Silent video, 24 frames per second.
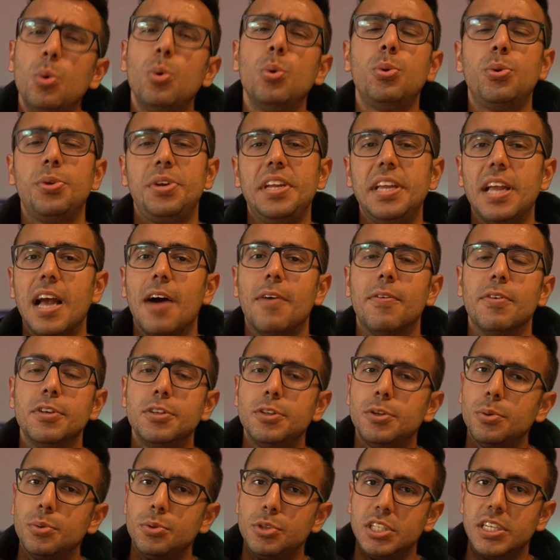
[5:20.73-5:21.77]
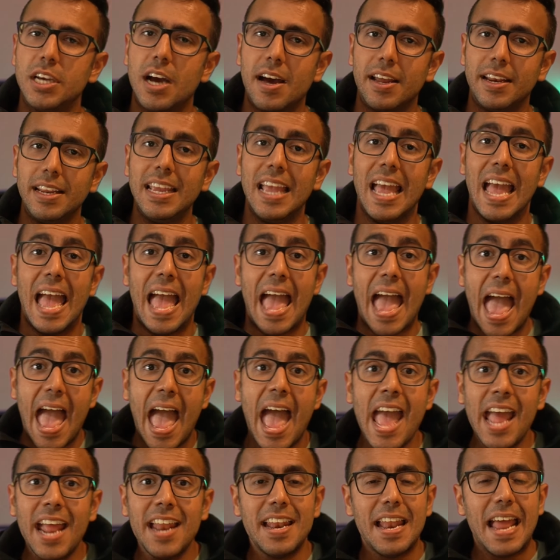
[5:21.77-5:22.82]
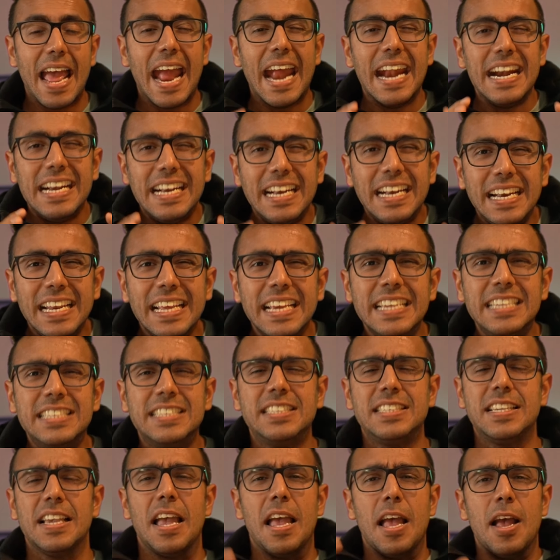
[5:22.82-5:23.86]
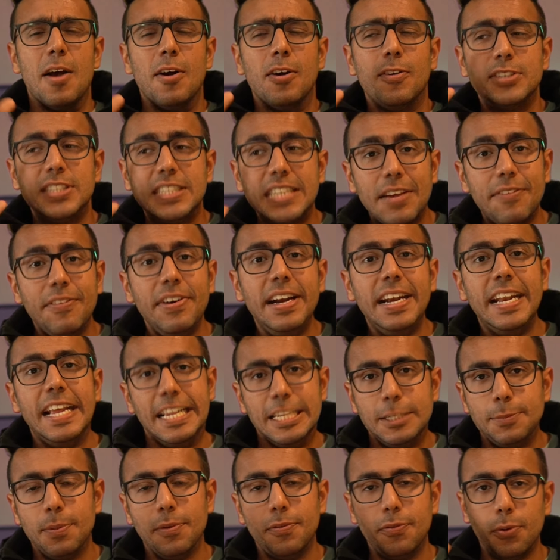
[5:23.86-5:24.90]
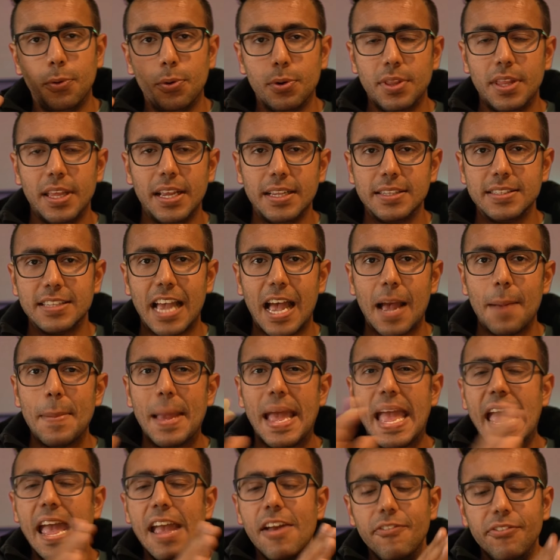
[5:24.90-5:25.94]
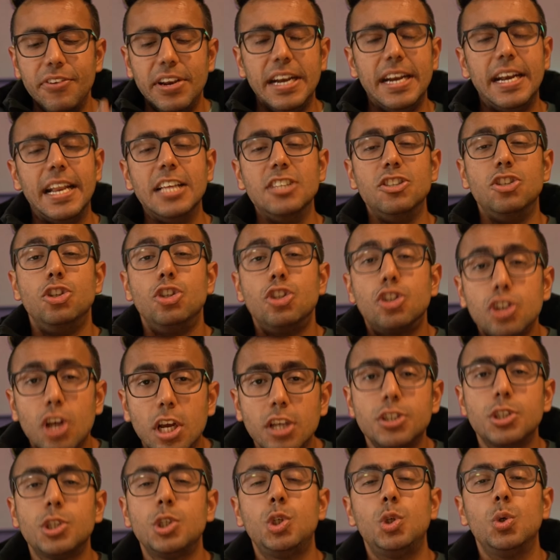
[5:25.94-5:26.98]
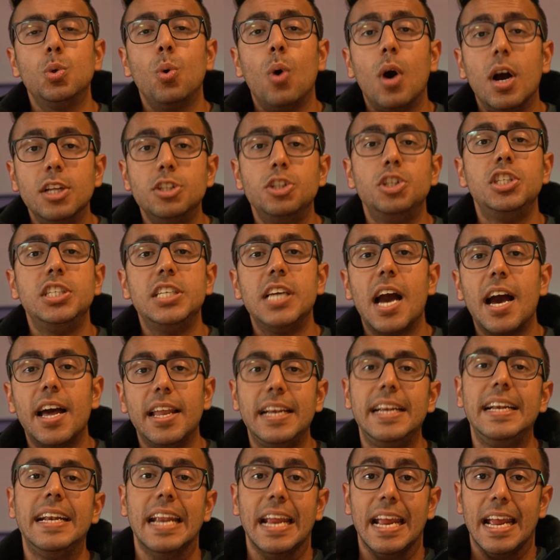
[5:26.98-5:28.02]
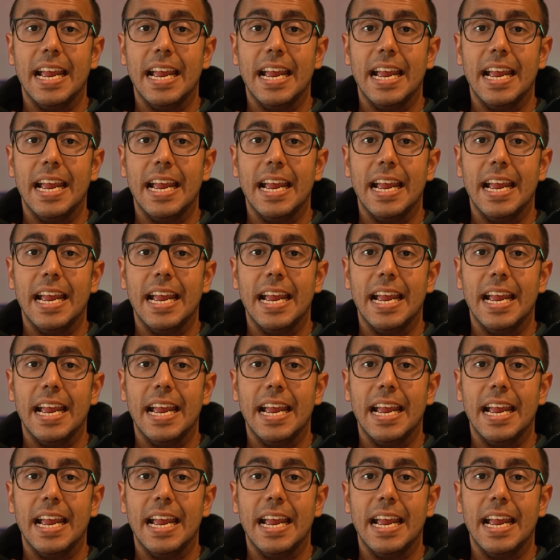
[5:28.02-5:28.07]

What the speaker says: to 3 hours to GRE, and at least 7 days before the exam, every day just do a GRE